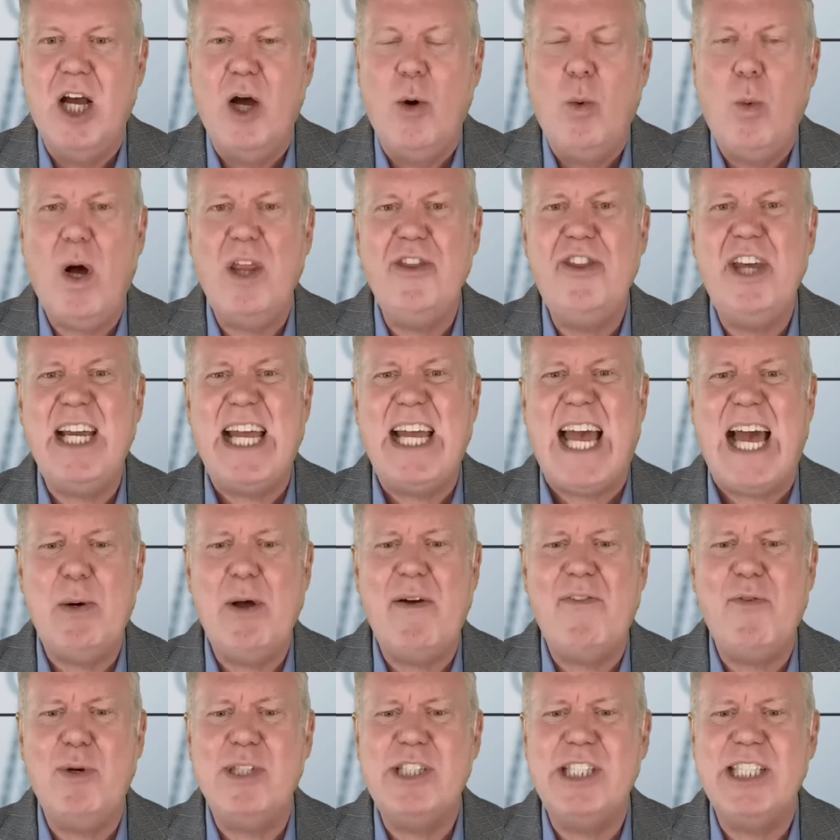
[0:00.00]
One thing,
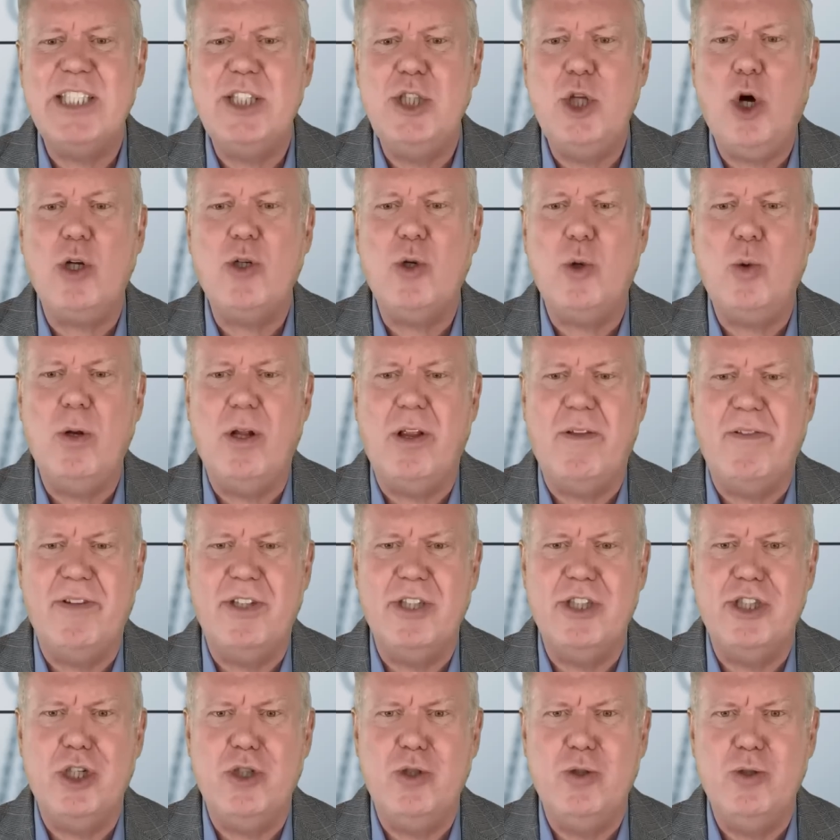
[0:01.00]
however, which is not all of the
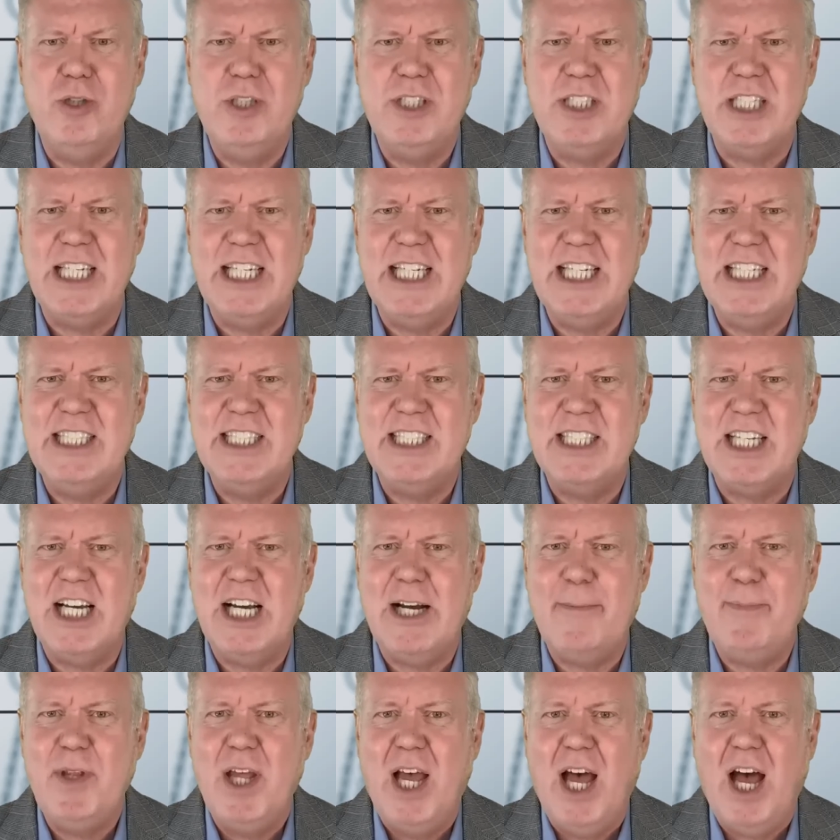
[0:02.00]
news, is
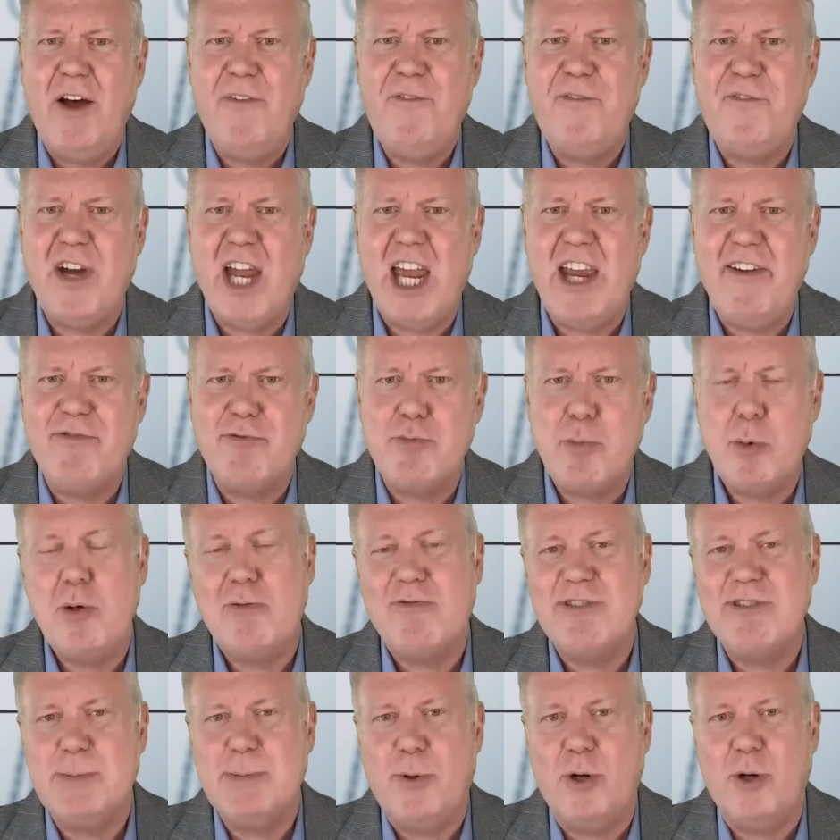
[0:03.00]
a favourable
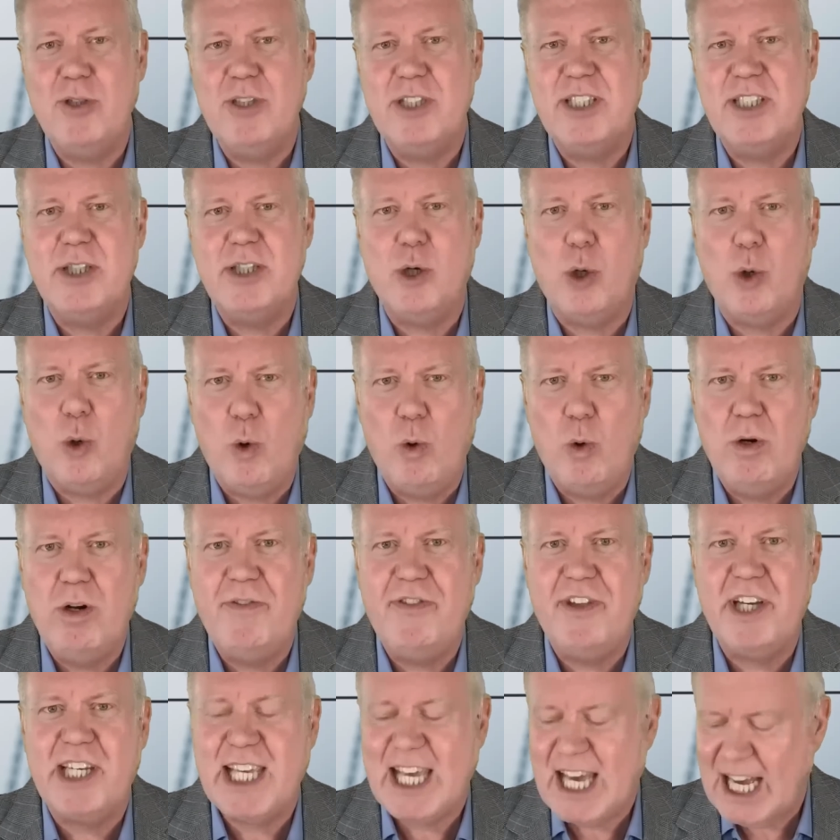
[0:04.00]
response to all
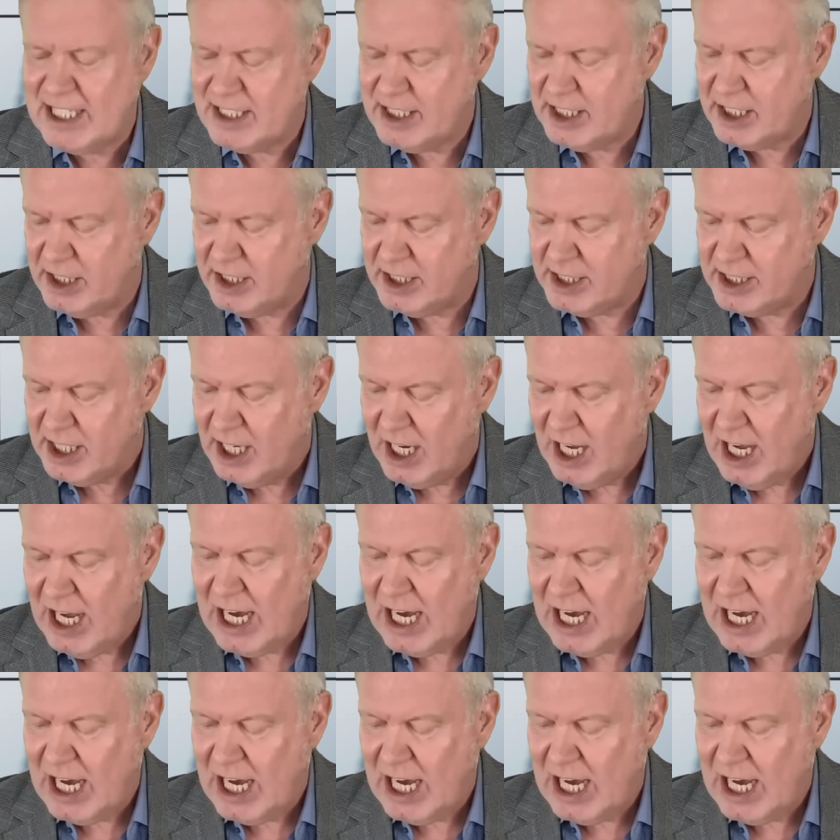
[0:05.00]
of the candidates.